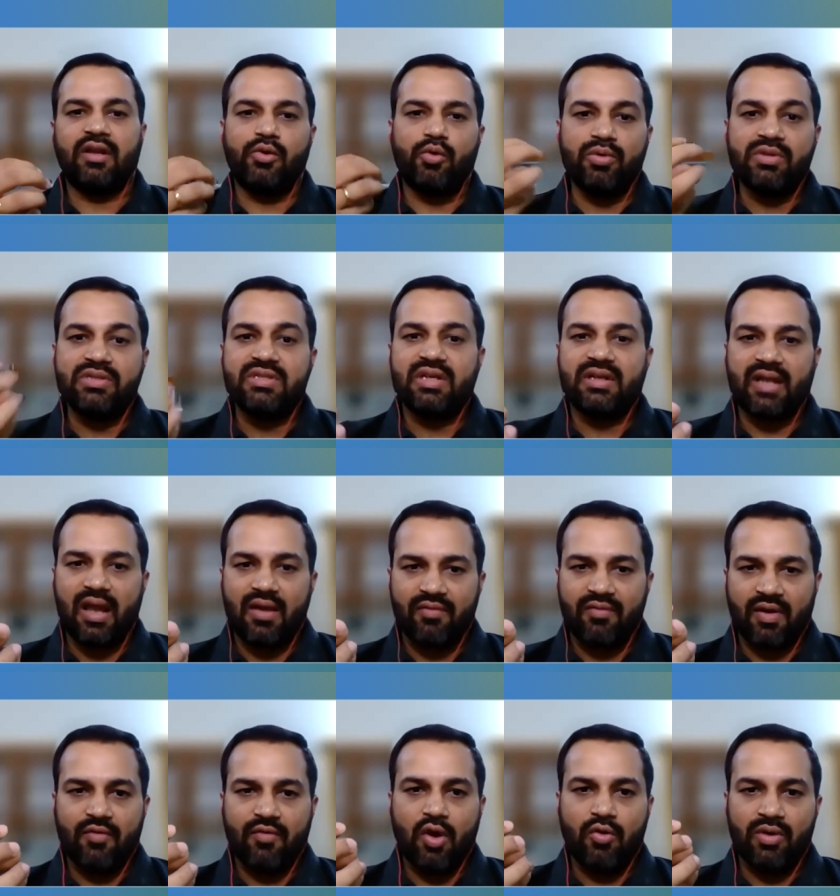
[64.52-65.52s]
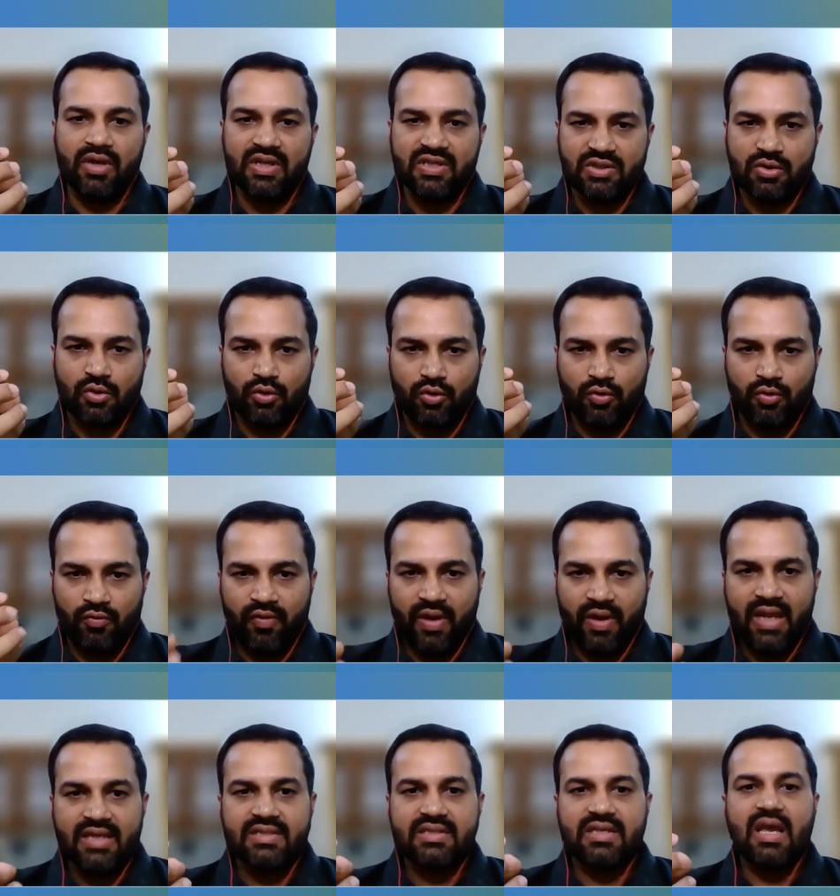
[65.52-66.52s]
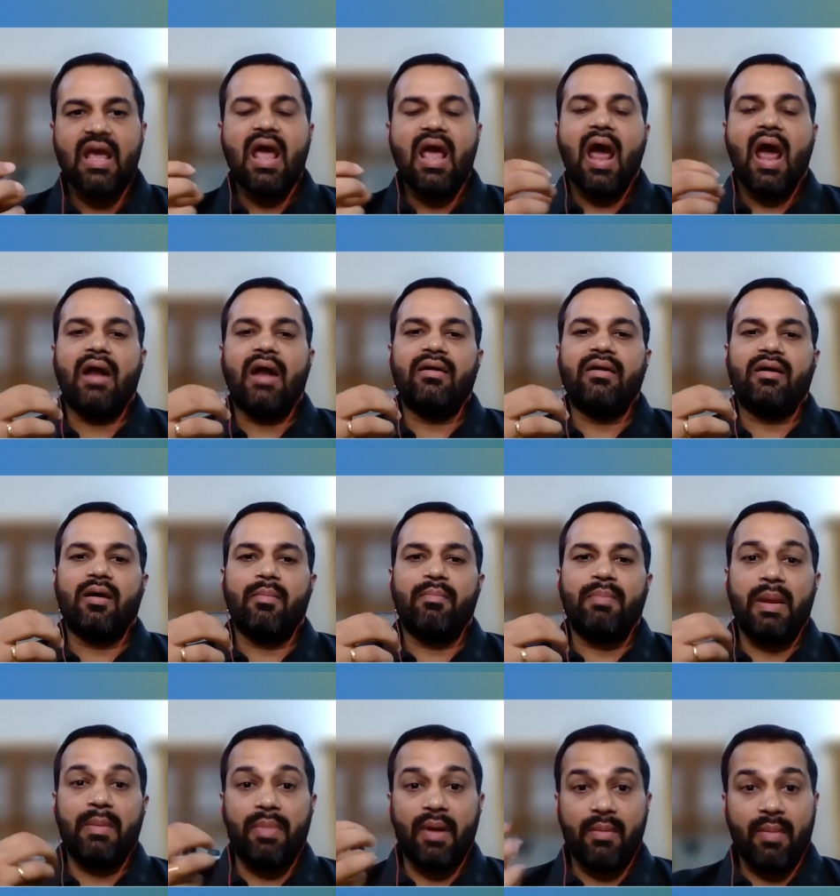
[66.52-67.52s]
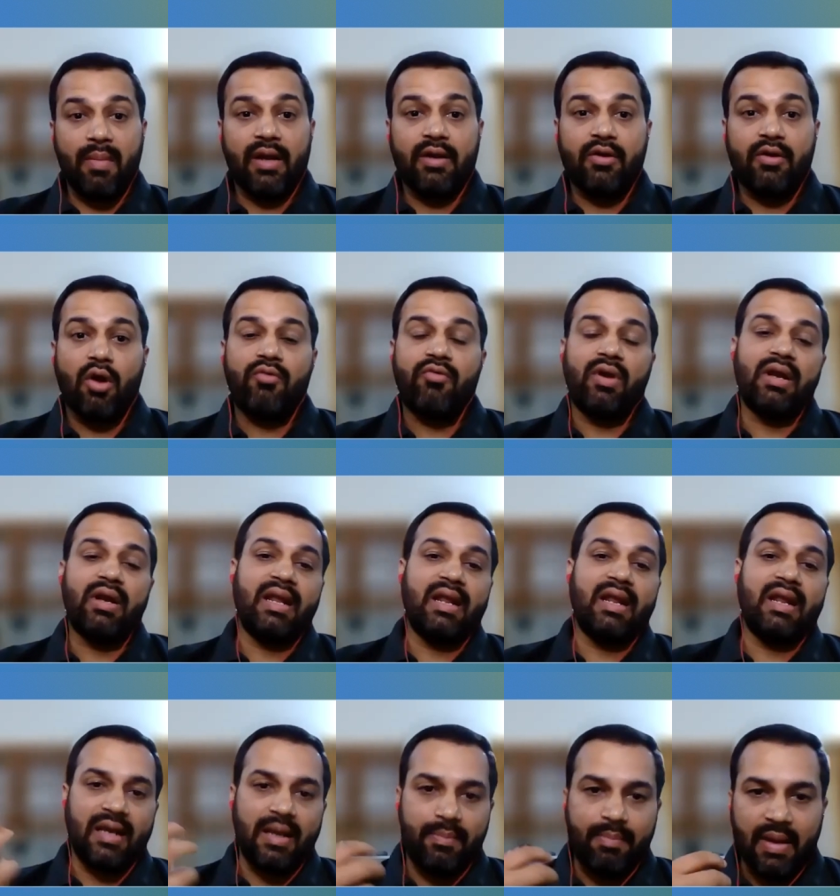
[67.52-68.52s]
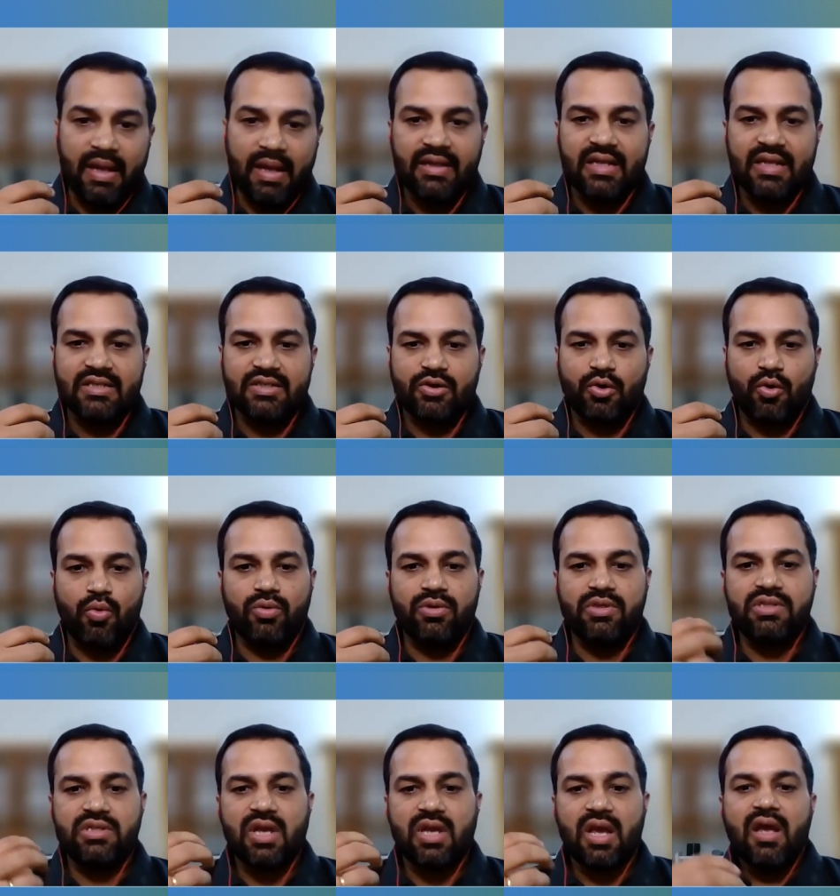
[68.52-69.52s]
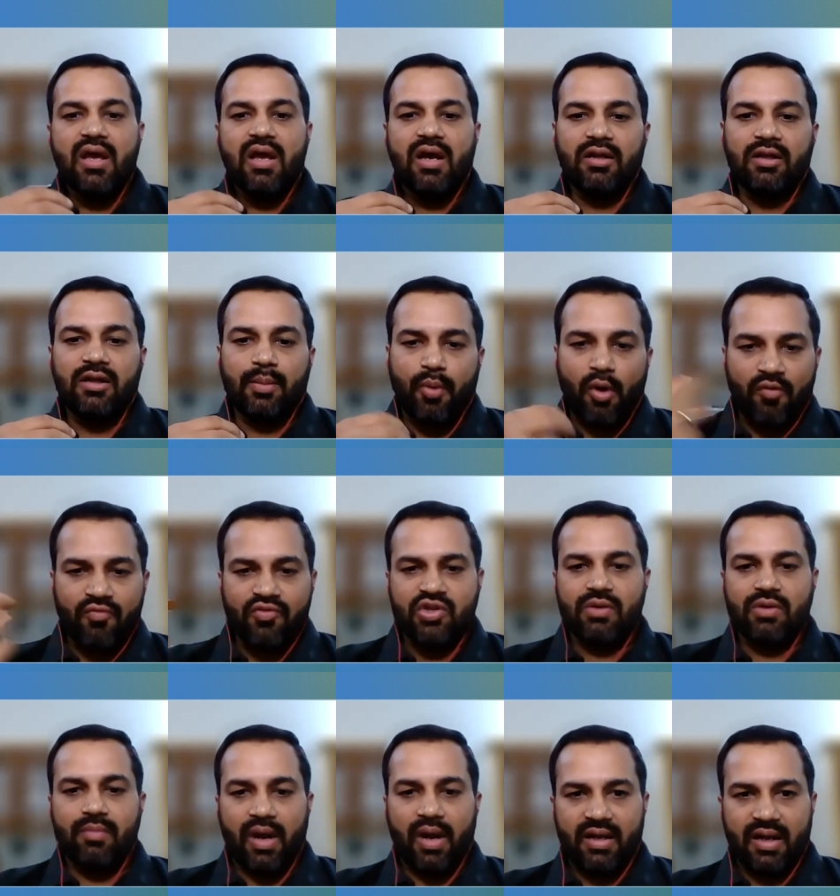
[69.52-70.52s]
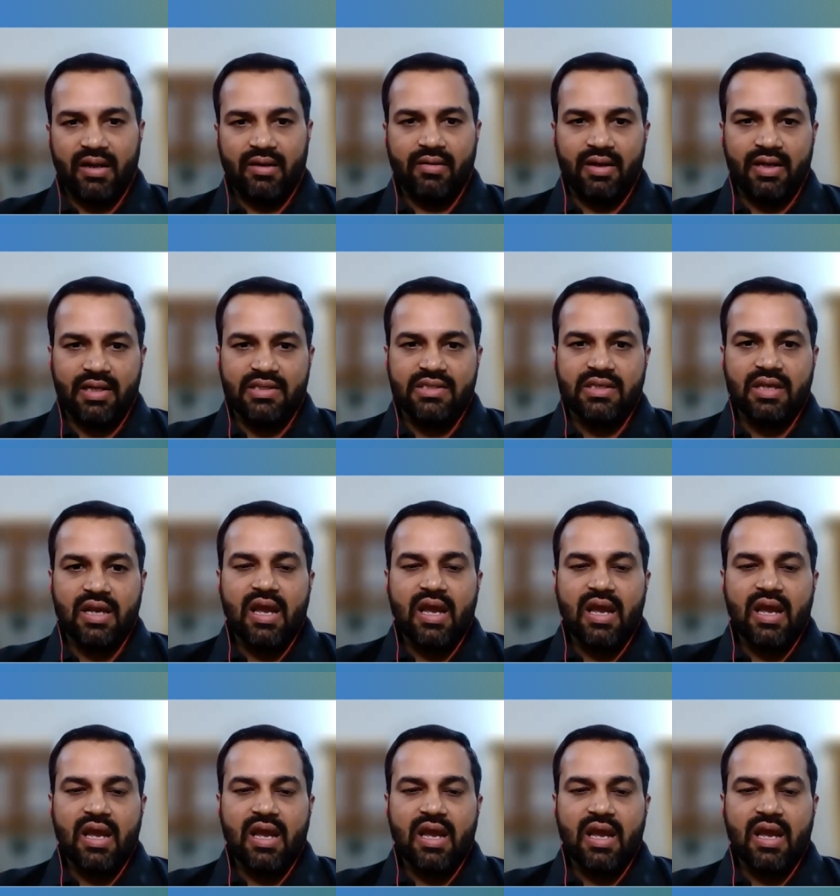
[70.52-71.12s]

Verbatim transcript: loans that they have given out is going to face, and people might not really repay these loans, the provision might increase.